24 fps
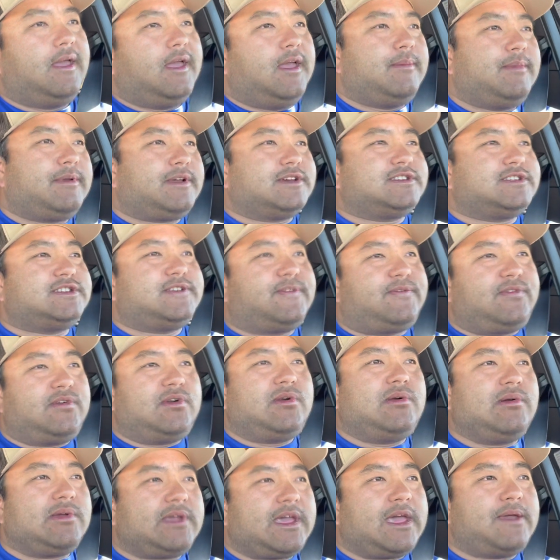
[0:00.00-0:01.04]
Because if you're
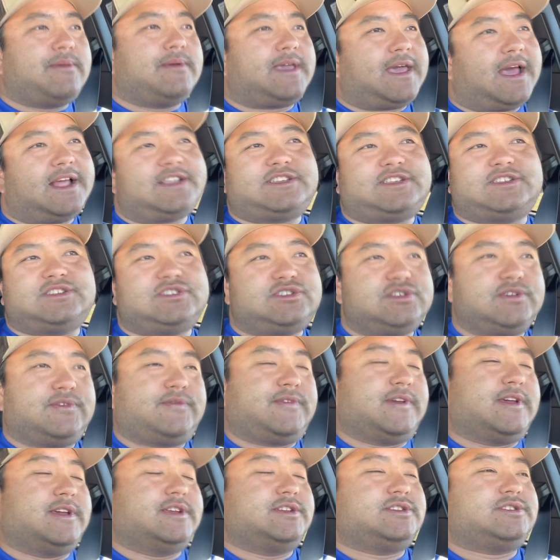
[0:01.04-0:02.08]
okay with catching two
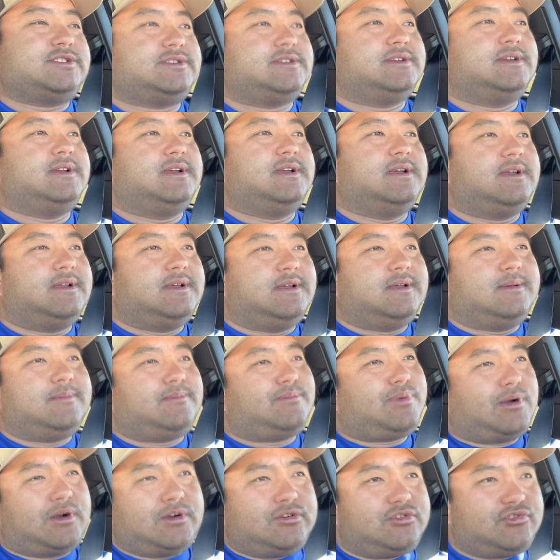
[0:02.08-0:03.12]
fish
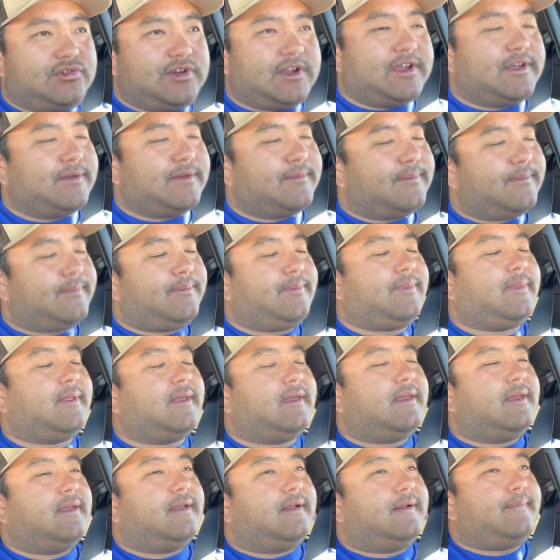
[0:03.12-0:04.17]
per trip,
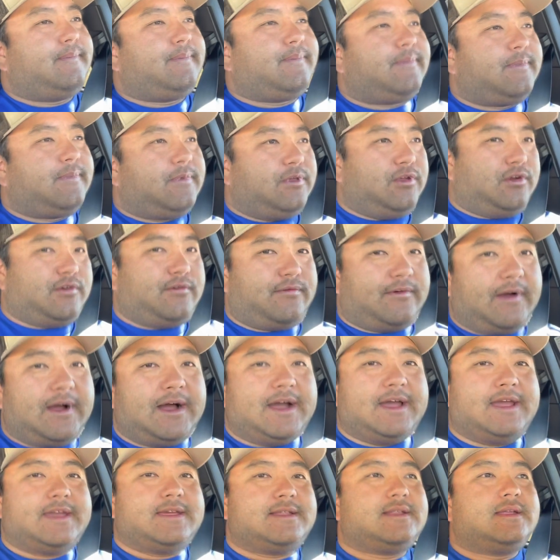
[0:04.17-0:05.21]
you're
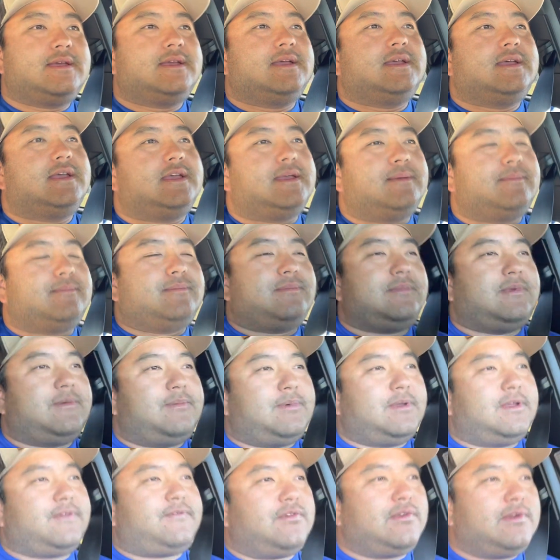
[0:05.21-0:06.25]
fine.
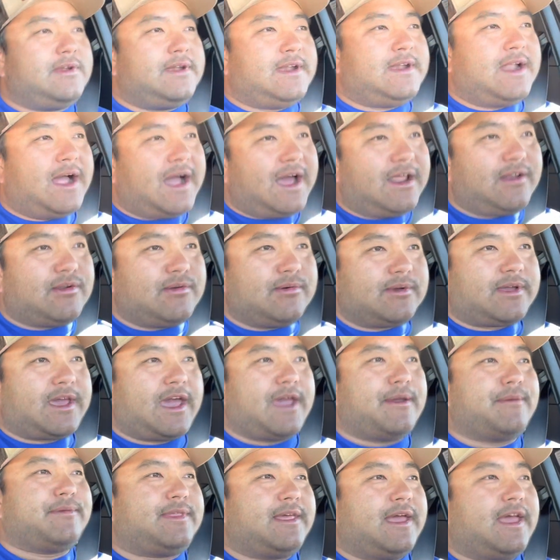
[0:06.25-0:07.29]
But if you're not okay
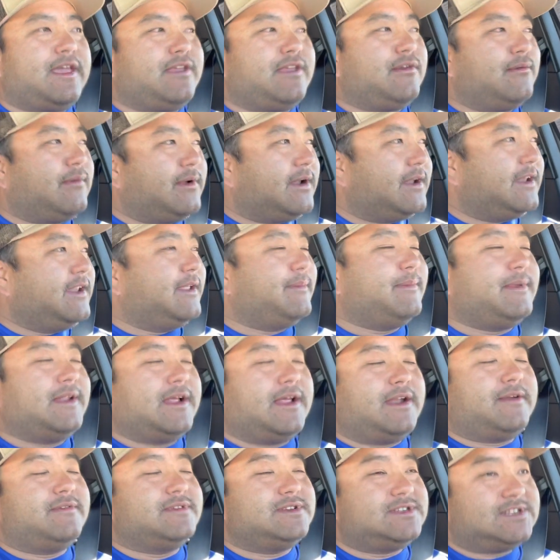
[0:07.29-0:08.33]
with that, you want to limit
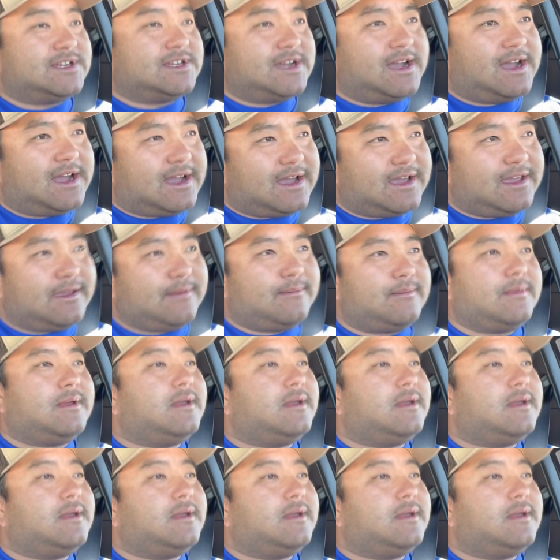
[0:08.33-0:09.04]
out every time,